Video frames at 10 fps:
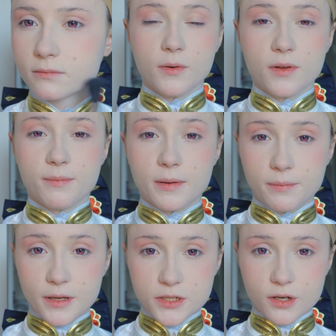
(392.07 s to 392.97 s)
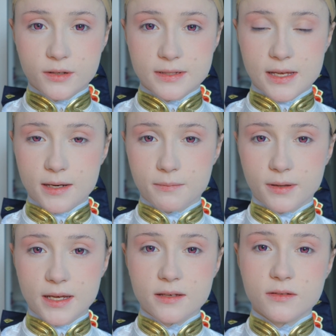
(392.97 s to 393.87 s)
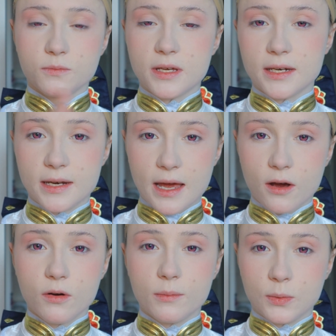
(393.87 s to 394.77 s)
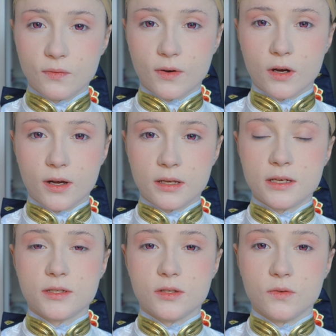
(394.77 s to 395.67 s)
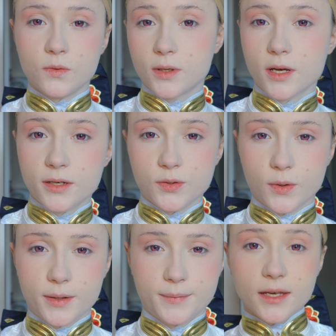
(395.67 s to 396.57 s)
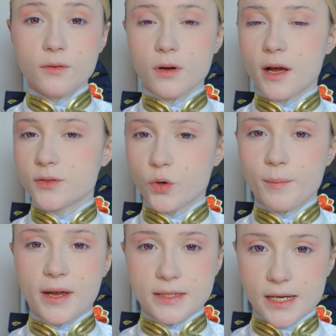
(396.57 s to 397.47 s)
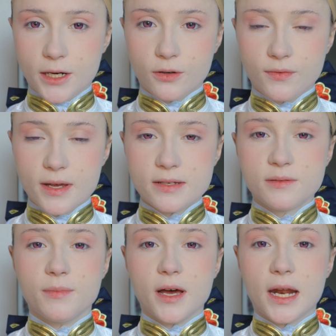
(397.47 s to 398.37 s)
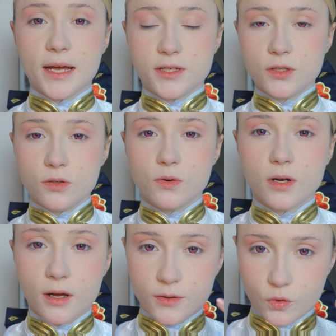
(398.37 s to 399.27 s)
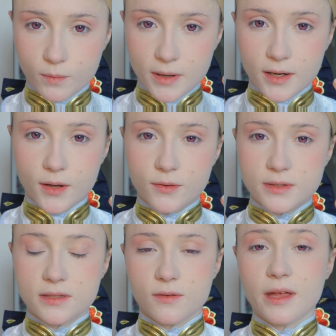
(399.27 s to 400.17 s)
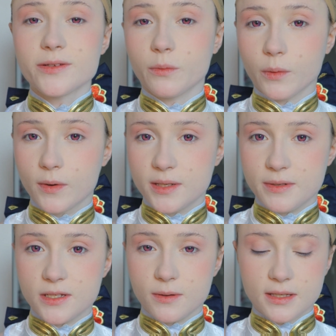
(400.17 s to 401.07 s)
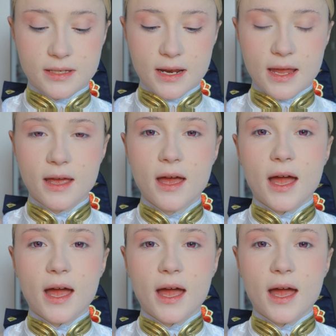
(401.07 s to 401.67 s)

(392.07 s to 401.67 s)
But with my blush all set in place, we can now move on to contour. I don't contour my entire face, but I do contour my nose, so that's what we're going to be doing today.